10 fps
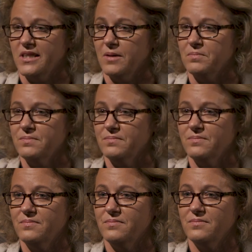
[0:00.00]
them.
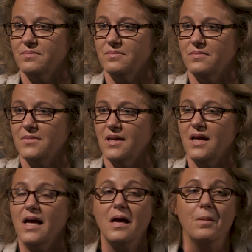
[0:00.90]

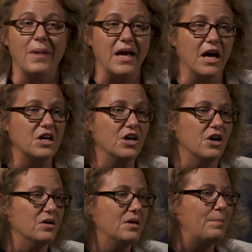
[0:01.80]
My
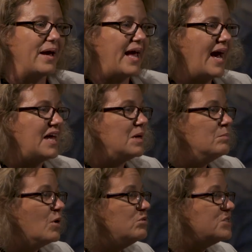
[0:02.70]
uncle, by adding
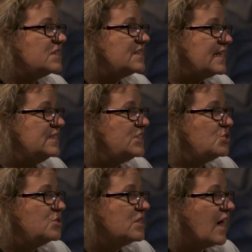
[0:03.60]
Moses into the